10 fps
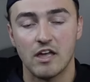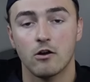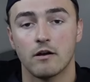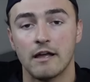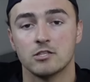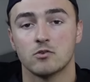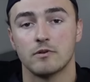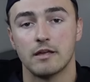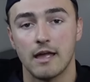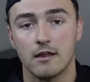are
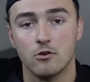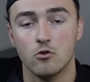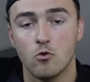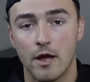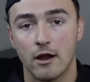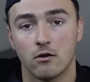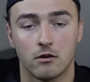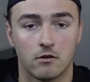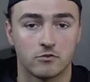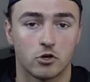entering a new era
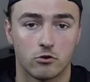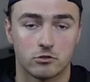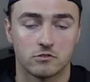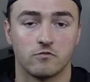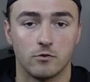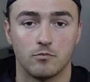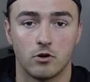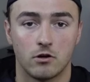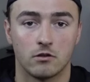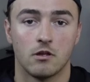of Chargers
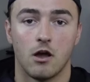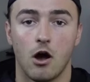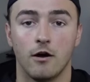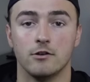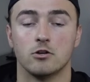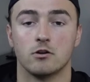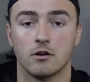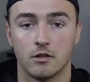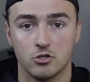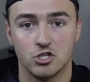football under
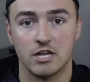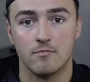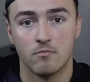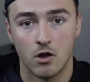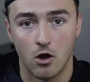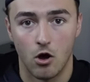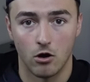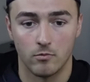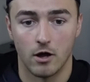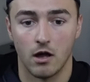Jim
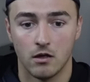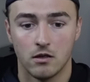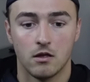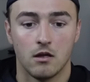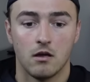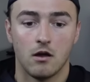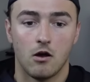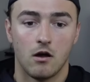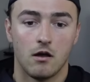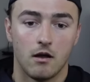Harbaugh,
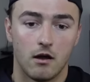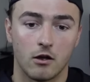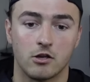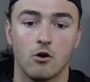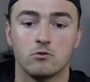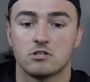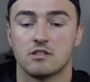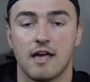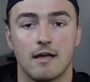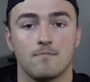a coach
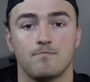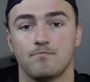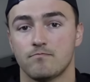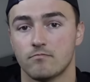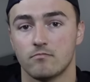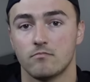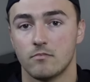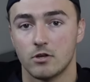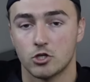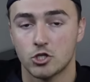that
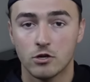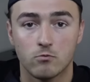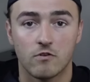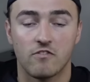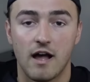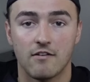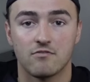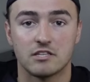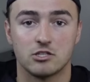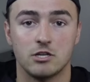should revive
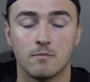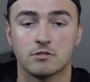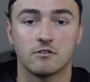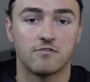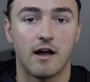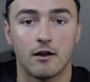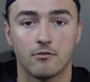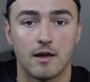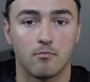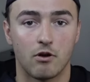this dumpster fire
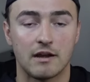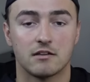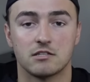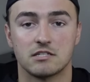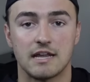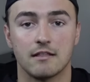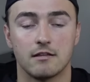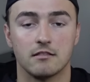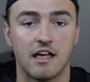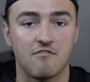that Brandon Staley
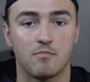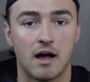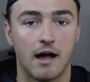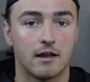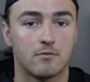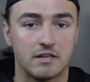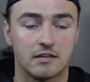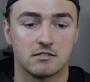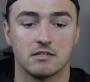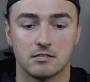left behind,
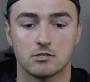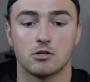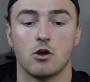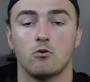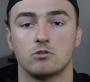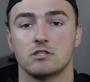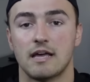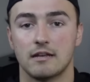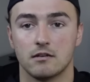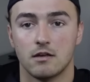because this is a coach that